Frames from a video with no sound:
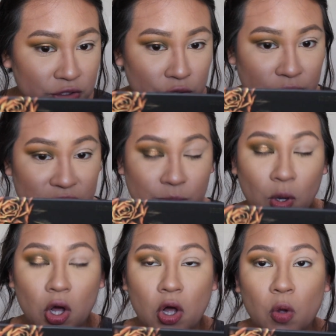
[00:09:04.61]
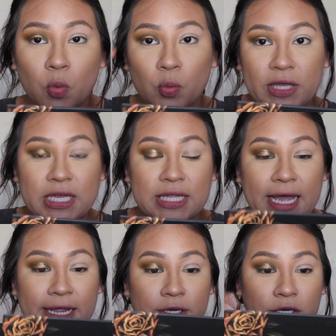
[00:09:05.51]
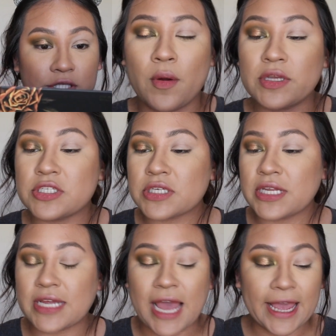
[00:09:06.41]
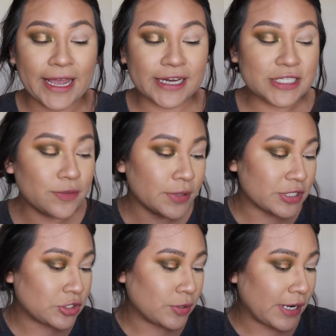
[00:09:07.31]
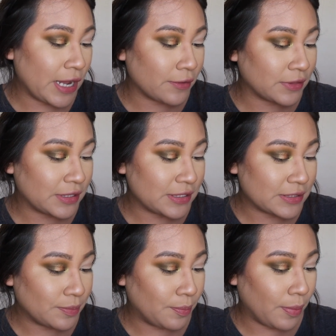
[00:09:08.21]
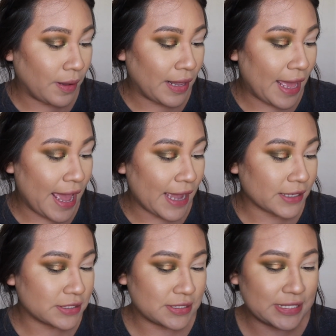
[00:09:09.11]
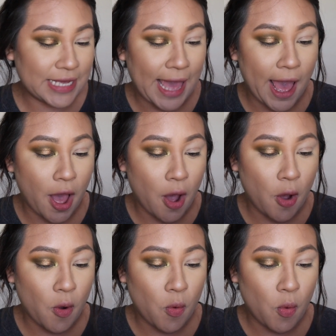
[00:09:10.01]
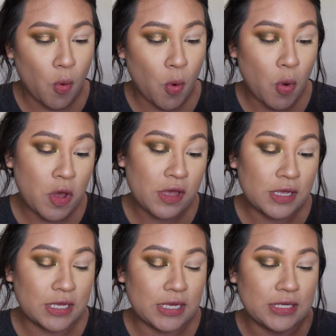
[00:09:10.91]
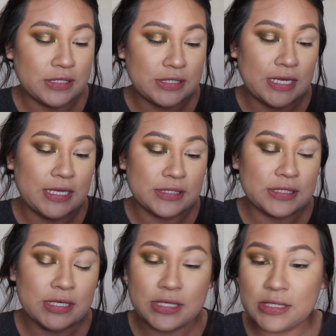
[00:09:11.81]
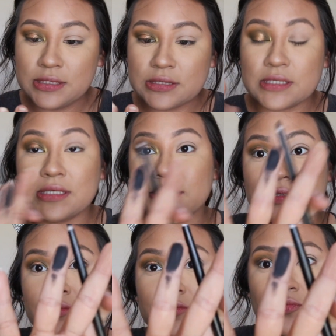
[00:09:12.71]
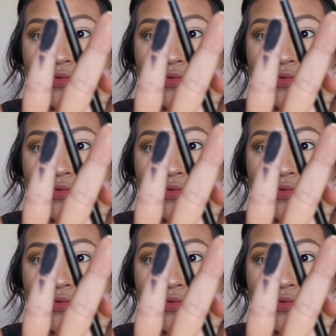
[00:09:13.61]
will do a small wing liner. Alright, just kidding. I actually want to try out this black to see how intense it is, because